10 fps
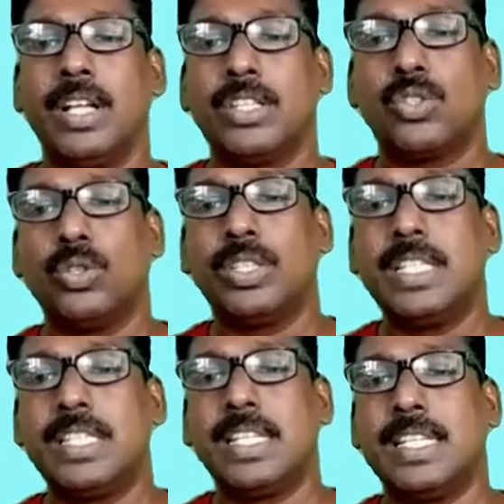So
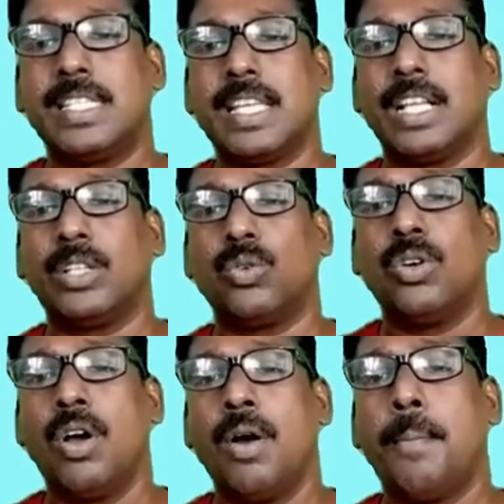this is equal
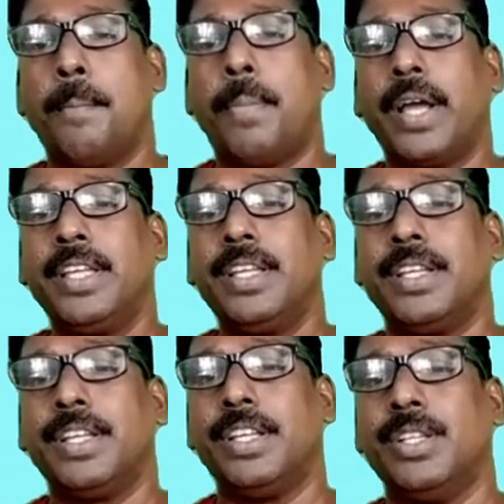to
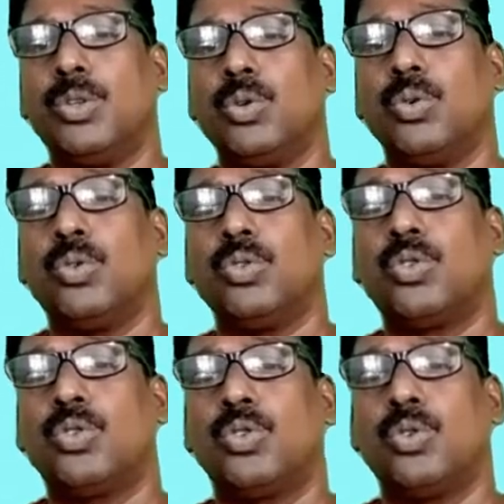pi
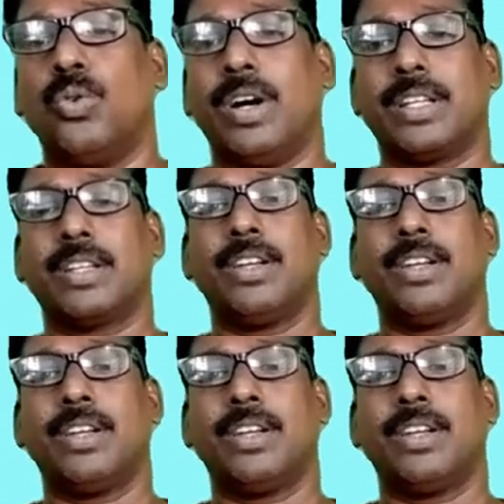into 2,